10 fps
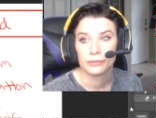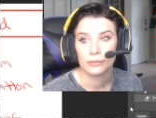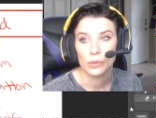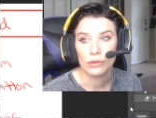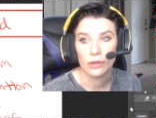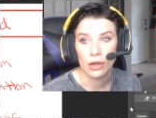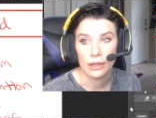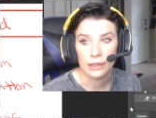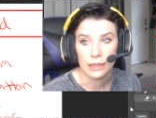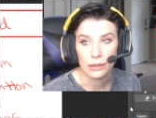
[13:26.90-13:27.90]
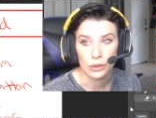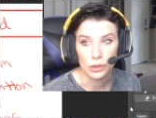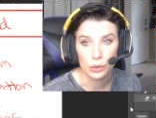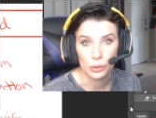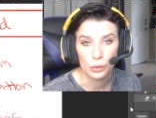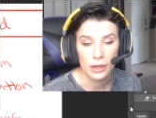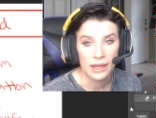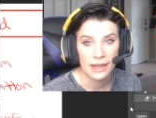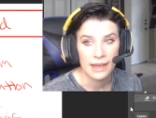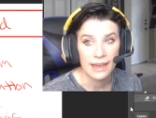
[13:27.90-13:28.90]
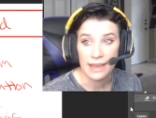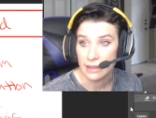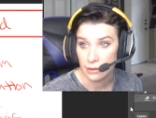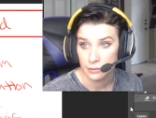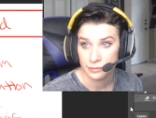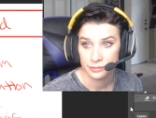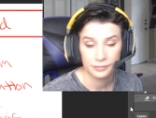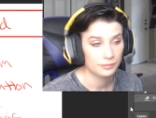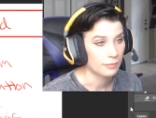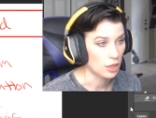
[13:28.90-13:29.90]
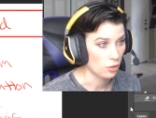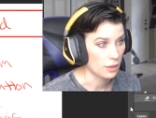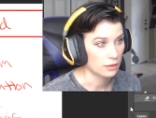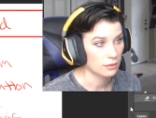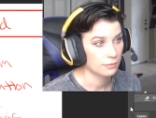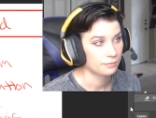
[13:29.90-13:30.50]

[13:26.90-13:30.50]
move on and do head measurements.